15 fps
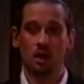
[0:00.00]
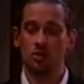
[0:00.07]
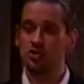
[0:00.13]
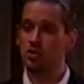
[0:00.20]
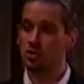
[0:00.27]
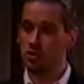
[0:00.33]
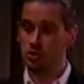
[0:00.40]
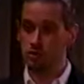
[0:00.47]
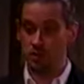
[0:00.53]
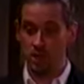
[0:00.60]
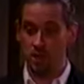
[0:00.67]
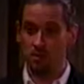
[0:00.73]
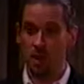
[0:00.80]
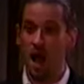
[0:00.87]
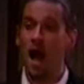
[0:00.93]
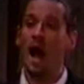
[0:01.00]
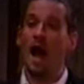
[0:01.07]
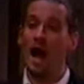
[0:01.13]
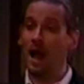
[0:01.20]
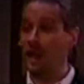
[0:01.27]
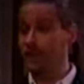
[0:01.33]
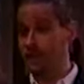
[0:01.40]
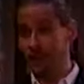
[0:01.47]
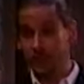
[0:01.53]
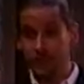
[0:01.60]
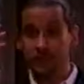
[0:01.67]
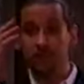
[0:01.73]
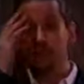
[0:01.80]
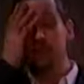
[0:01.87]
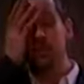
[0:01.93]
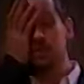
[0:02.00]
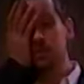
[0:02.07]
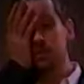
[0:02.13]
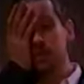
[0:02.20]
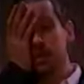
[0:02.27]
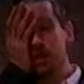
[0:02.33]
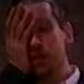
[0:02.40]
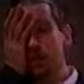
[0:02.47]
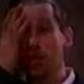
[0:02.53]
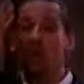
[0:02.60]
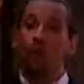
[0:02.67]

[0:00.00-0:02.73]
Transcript: So it's a dream. I get it. It's a dream.